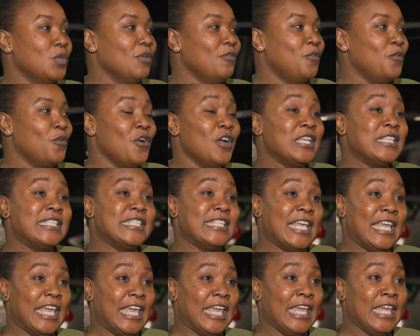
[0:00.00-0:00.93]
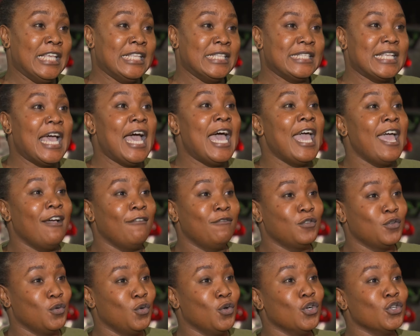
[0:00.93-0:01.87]
The first thing is I
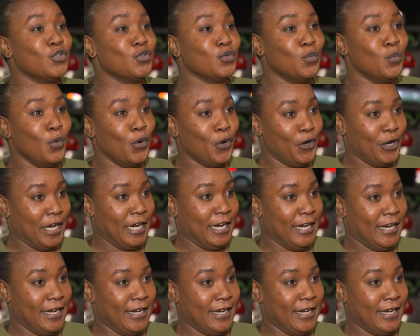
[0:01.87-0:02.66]
have to go to work.